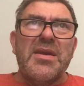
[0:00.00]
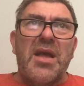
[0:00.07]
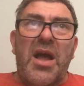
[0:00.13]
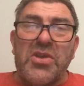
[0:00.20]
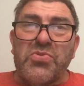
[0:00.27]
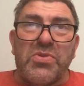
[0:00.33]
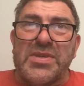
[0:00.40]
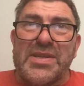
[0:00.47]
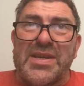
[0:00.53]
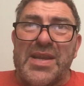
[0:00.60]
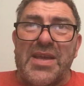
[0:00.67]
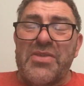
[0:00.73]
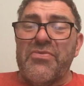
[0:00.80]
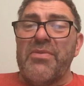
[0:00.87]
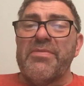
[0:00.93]
I just wanted to
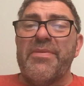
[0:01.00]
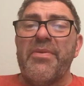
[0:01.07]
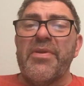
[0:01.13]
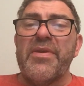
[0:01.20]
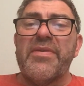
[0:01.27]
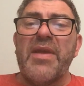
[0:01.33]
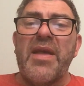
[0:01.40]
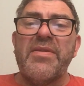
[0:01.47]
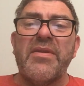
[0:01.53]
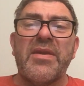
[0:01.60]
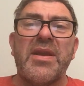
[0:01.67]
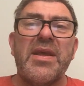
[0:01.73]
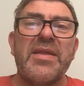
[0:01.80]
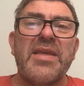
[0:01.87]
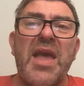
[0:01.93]
clear the room, to be honest, and
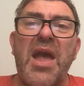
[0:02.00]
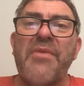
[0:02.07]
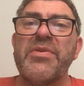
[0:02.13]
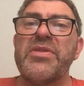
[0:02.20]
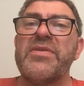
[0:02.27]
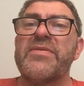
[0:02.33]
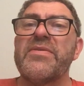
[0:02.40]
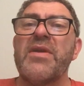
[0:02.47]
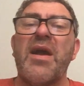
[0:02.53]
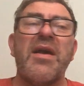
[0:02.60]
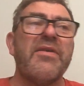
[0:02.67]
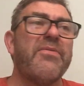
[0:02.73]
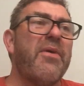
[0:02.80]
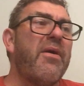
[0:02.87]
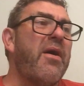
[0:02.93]
clear the air with this chat
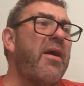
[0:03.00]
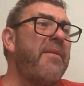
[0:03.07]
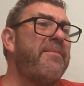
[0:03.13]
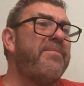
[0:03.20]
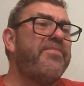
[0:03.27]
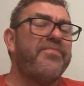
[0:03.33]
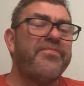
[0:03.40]
as well.